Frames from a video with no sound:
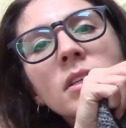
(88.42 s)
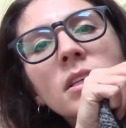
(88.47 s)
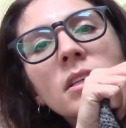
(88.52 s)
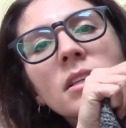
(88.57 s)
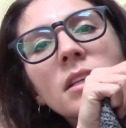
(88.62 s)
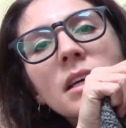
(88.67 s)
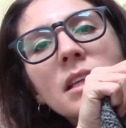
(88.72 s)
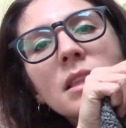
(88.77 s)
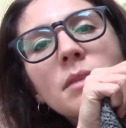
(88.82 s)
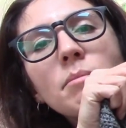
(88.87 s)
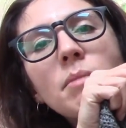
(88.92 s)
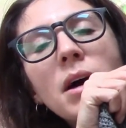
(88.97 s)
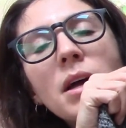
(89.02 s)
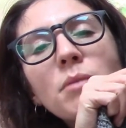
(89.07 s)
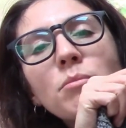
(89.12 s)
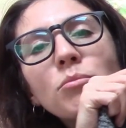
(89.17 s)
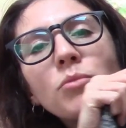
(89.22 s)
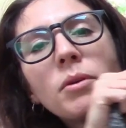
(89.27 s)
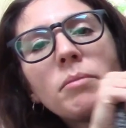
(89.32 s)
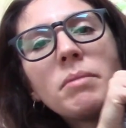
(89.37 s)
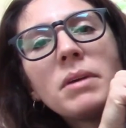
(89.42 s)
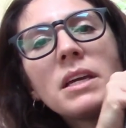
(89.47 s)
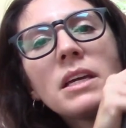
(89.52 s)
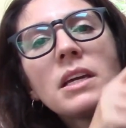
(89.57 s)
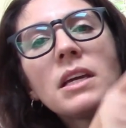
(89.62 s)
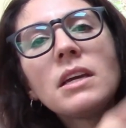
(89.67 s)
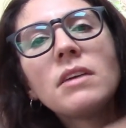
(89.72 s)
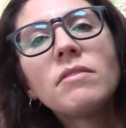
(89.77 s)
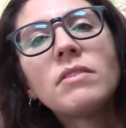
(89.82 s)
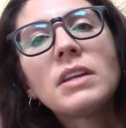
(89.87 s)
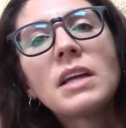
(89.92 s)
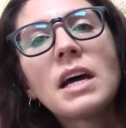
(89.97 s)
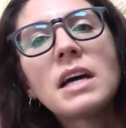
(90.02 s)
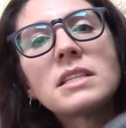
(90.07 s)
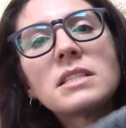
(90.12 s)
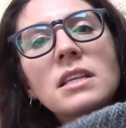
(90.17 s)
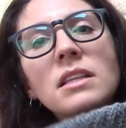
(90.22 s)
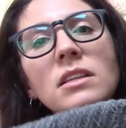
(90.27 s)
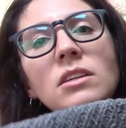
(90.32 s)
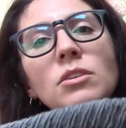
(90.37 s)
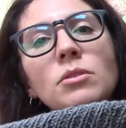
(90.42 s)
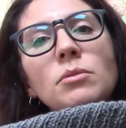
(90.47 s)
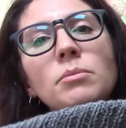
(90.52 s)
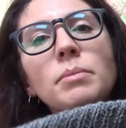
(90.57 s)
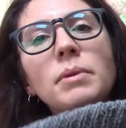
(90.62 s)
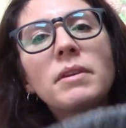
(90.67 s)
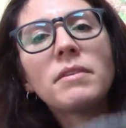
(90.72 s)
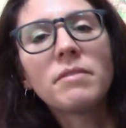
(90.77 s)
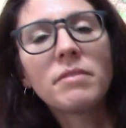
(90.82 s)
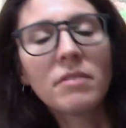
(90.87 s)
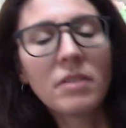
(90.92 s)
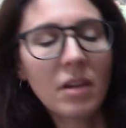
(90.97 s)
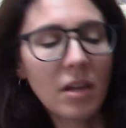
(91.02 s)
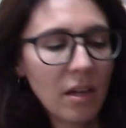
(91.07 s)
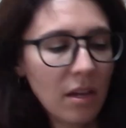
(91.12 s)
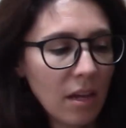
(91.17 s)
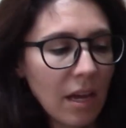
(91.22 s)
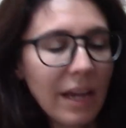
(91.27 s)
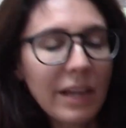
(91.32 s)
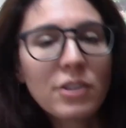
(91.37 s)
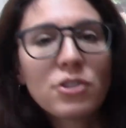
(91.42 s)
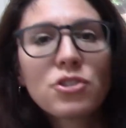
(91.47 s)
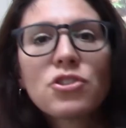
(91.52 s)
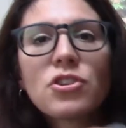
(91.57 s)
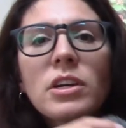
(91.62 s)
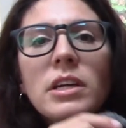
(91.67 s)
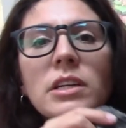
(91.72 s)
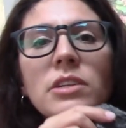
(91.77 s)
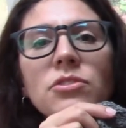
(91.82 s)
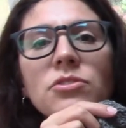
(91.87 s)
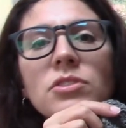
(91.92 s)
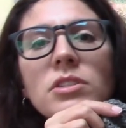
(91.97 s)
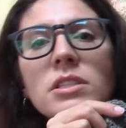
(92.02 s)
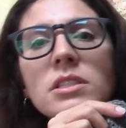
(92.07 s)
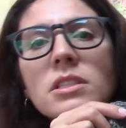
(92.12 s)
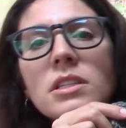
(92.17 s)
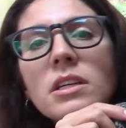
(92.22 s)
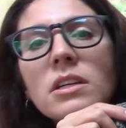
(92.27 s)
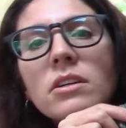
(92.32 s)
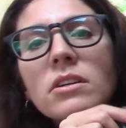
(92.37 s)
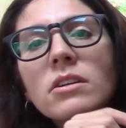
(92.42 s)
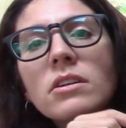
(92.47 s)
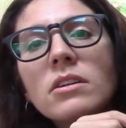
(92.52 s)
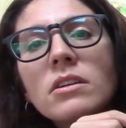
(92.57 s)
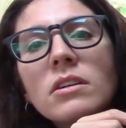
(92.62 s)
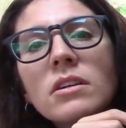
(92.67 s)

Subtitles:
like the bottom ribbing even has a little bit of extra interest here.